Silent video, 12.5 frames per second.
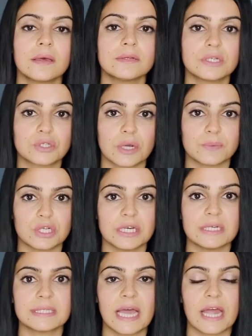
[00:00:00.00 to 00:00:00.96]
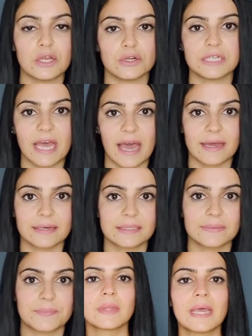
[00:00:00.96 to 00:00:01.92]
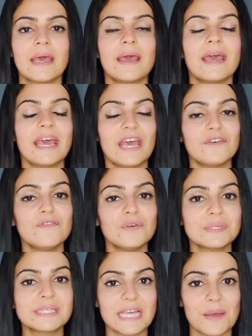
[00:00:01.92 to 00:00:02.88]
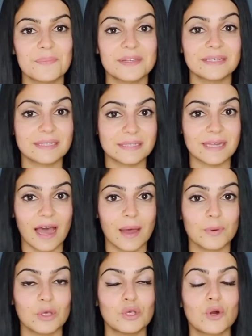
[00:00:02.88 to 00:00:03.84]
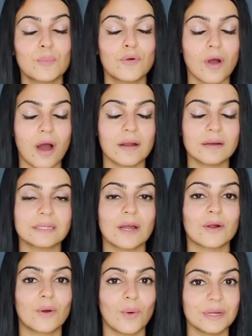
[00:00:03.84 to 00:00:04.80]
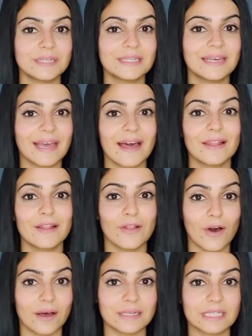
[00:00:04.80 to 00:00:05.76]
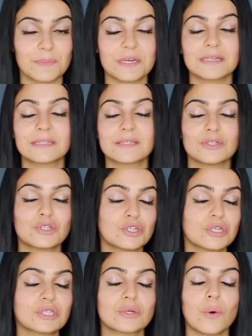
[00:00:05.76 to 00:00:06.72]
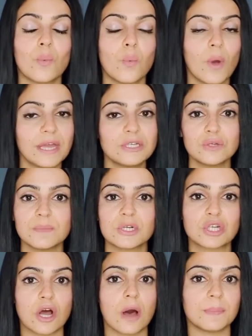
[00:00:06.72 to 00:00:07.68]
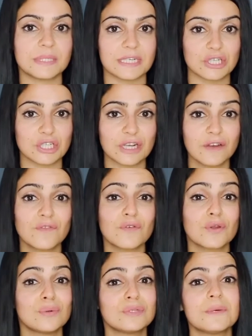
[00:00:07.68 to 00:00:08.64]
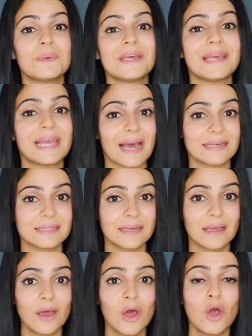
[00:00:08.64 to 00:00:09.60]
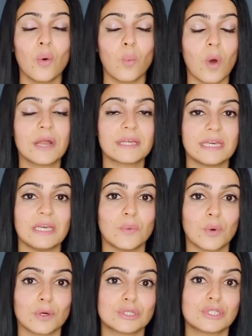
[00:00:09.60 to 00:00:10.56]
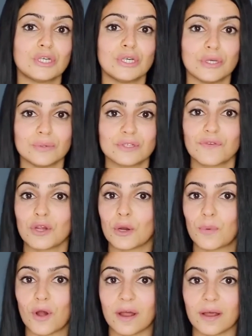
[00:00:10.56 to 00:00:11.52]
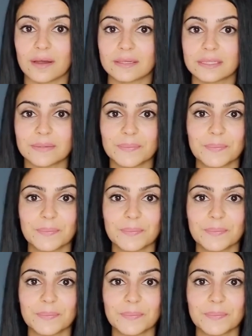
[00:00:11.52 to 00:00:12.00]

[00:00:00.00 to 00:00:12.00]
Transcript: descriptions, and your tags. If you skip this step, your products are going to get lost because there's just way too much competition for you to be guessing what keywords to use for your products.